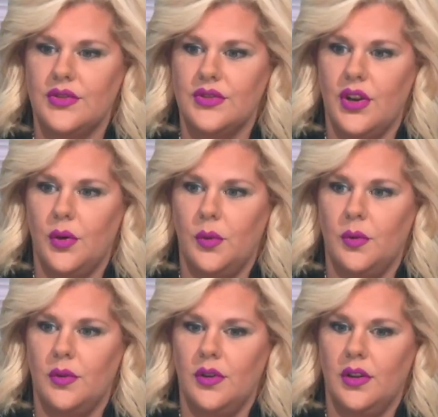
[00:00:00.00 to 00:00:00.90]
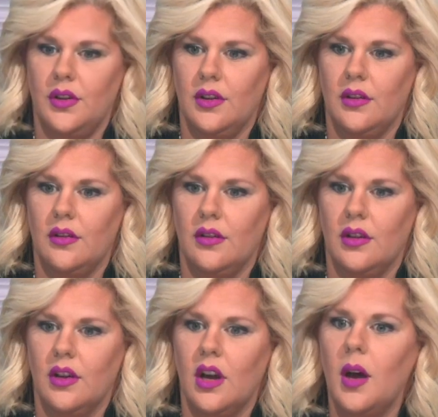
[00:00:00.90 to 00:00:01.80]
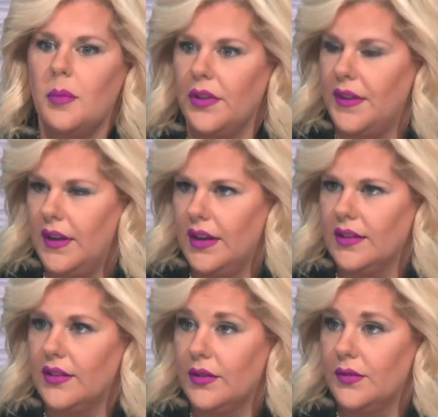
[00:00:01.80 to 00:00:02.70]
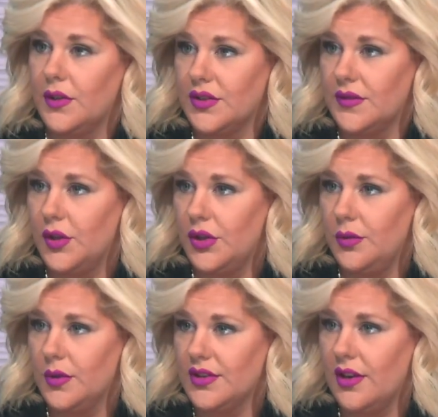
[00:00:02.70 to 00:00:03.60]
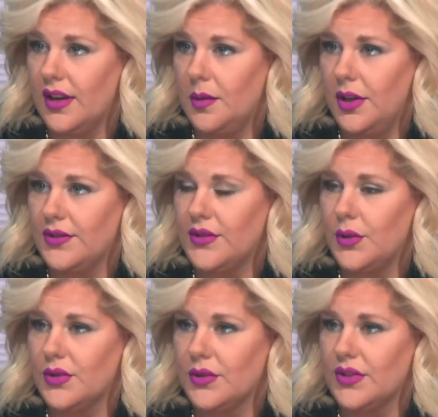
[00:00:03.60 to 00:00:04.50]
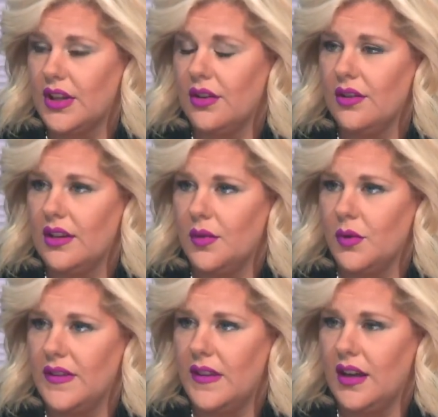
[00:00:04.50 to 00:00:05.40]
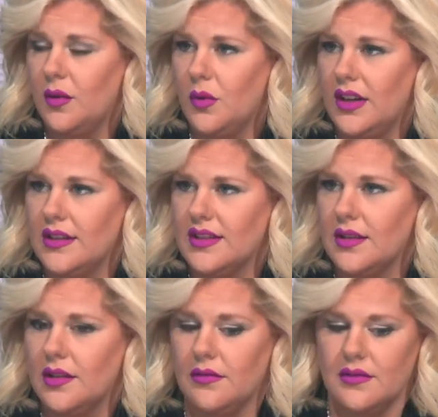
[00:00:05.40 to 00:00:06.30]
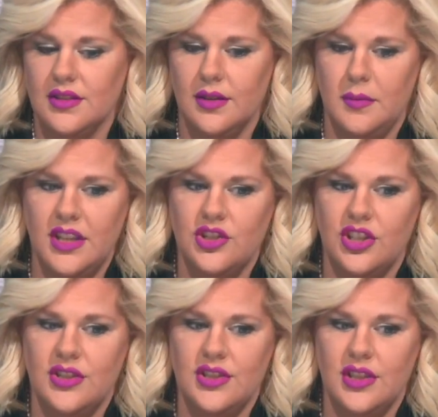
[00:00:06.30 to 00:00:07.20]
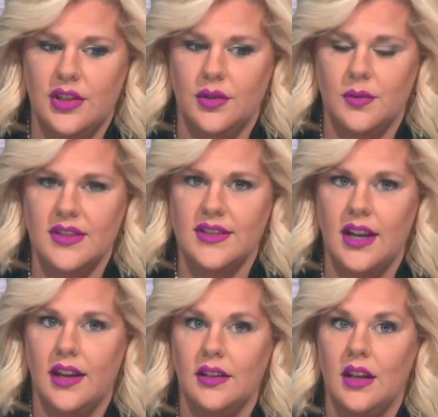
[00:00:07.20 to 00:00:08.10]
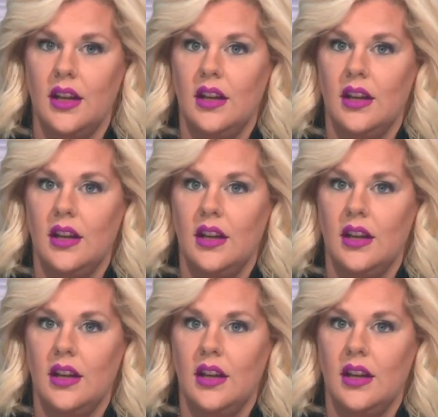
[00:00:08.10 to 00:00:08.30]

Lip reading: So a couple things. First of all, you were talking about Social Security. One thing I wanted to mention to you is that,